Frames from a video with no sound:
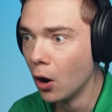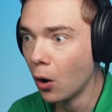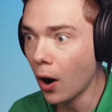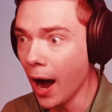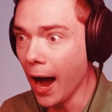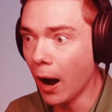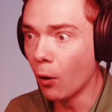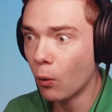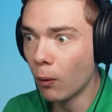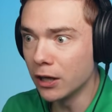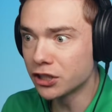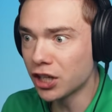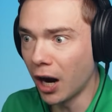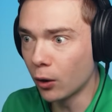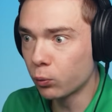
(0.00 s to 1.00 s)
Wow,
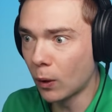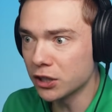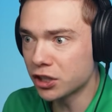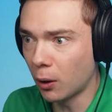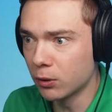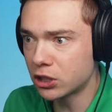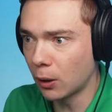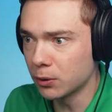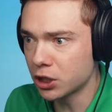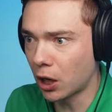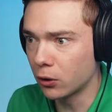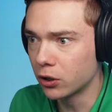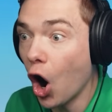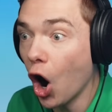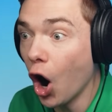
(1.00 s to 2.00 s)
watch out, watch out, watch out, watch
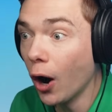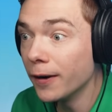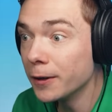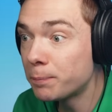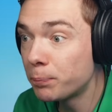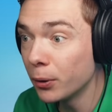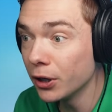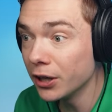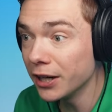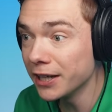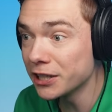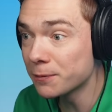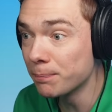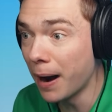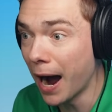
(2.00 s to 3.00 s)
out. Oh, he put it in
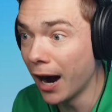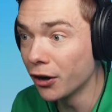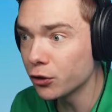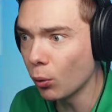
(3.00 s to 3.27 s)
his mouth.